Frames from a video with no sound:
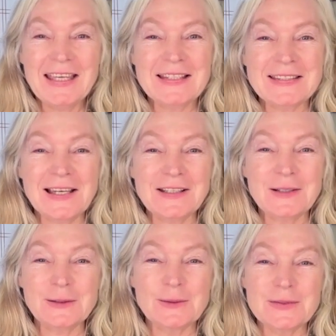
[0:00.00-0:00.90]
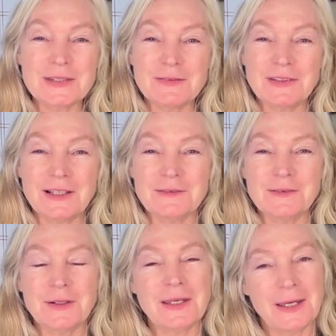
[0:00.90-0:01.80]
It's not inclusive enough.
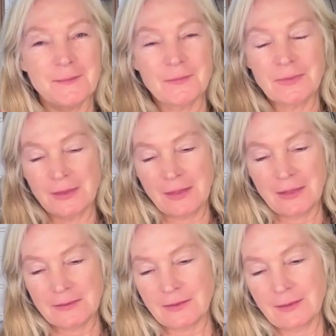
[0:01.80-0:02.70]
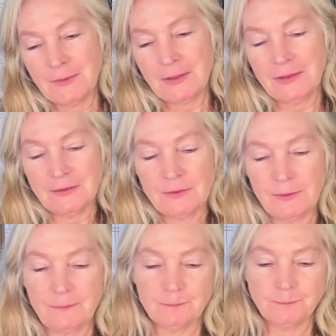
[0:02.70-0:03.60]
Okay, so let me get into
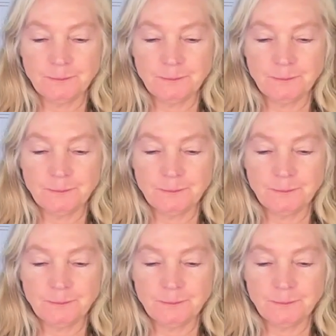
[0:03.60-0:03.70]
it.